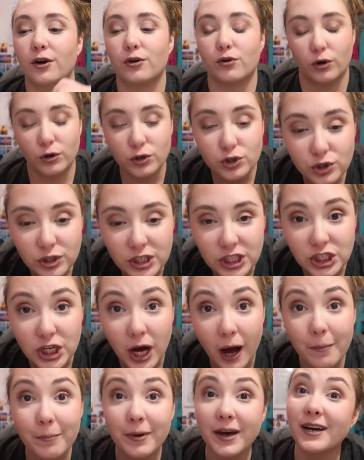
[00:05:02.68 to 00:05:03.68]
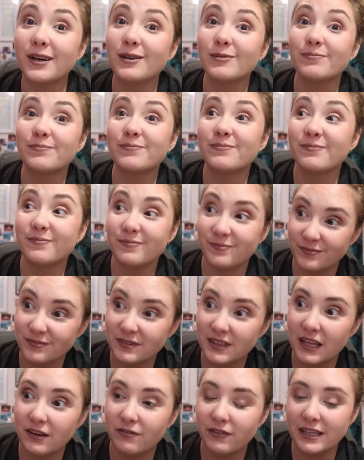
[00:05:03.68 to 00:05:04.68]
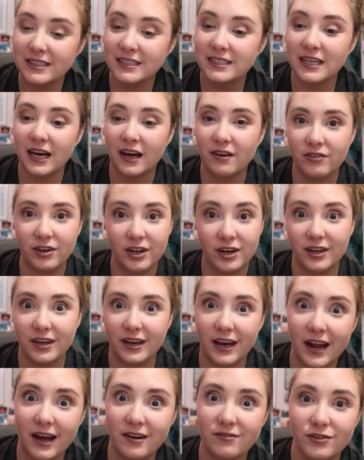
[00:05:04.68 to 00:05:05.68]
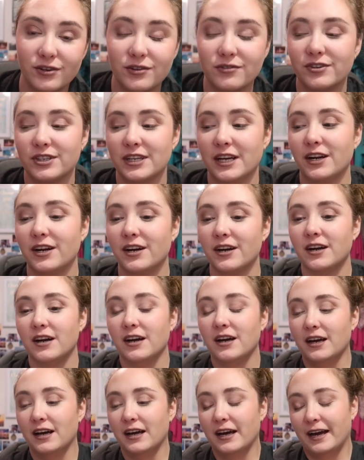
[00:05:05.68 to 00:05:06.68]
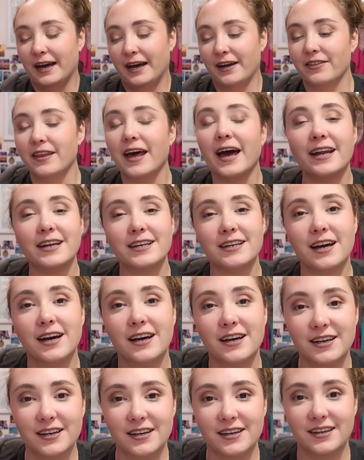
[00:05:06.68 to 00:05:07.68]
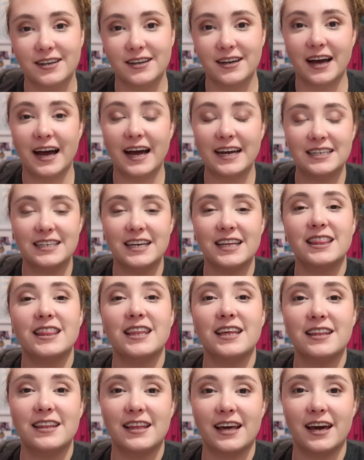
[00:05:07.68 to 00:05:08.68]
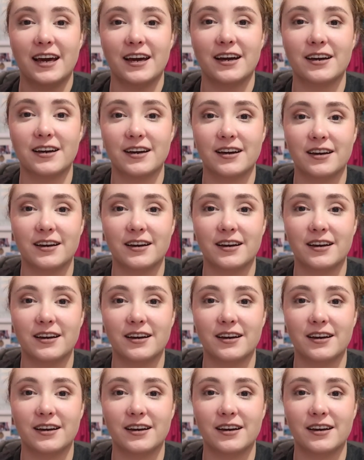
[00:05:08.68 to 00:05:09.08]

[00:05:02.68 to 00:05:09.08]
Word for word: grocery shopping, fun stuff, you know, you gotta have food for dinner. And then I did the thing.